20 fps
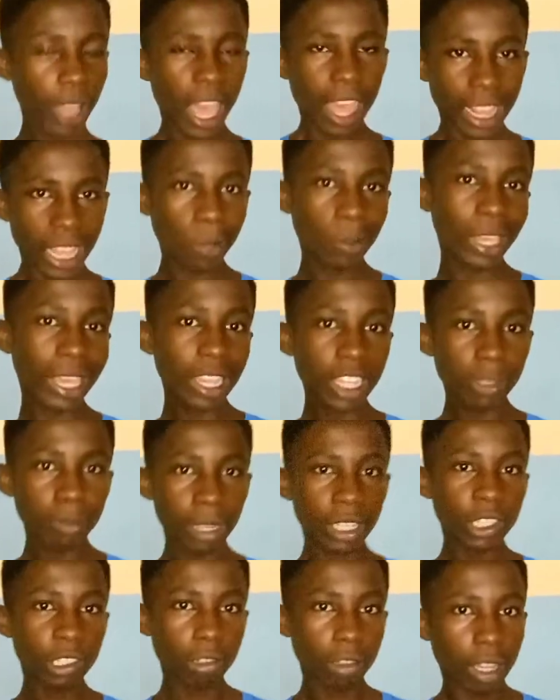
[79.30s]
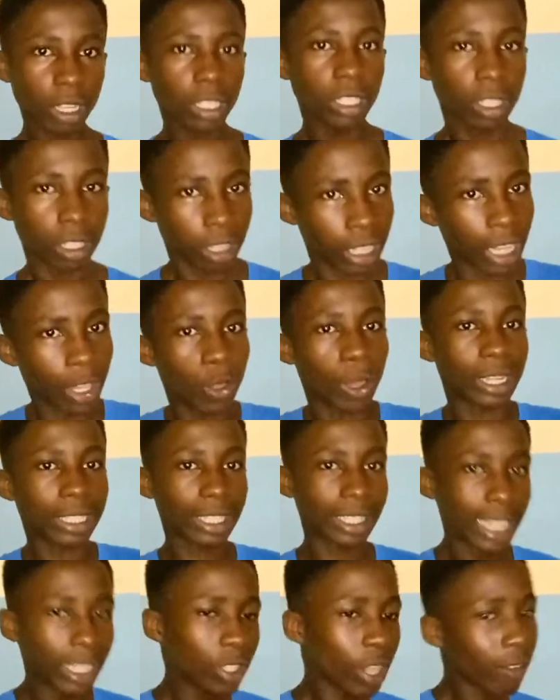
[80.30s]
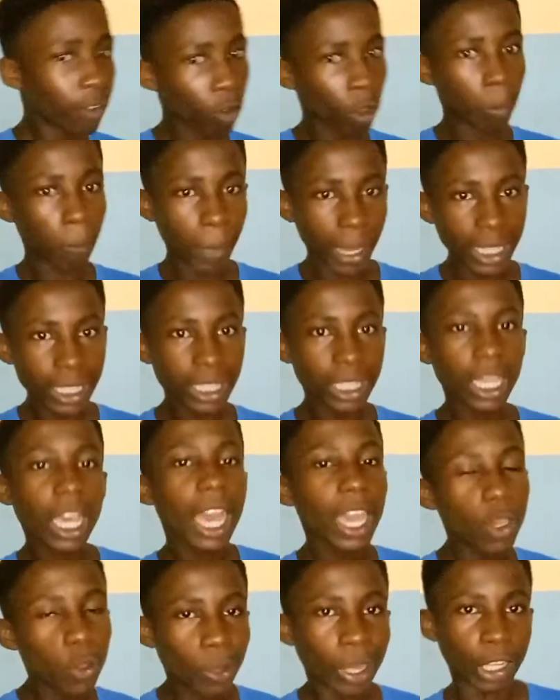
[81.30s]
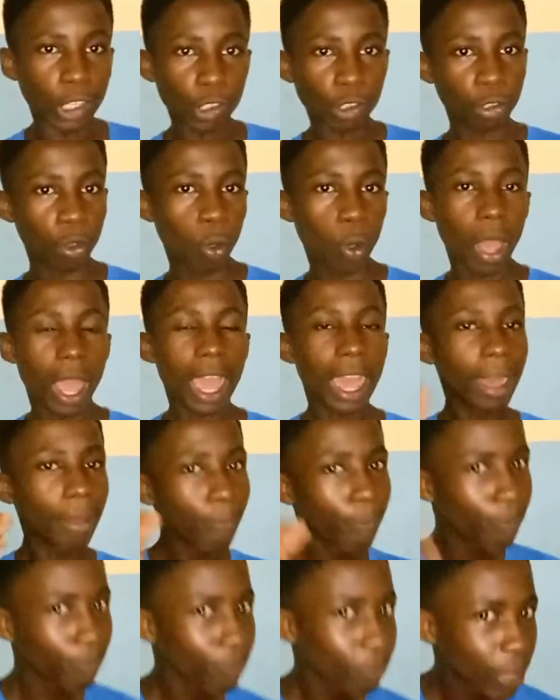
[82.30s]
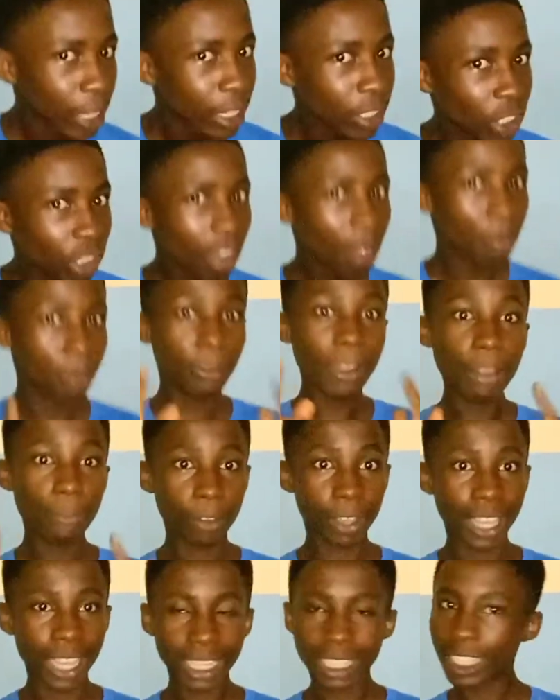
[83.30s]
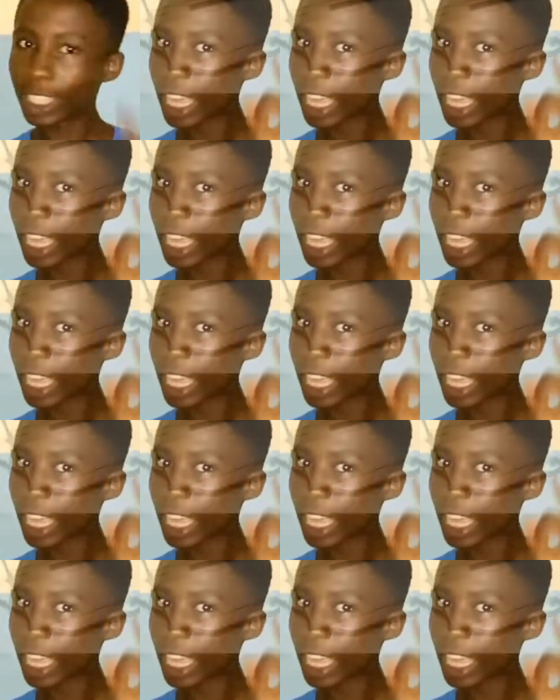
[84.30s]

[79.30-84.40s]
Now when you get materials, now you are set your equipment, you can draw. Sorry, before I forget,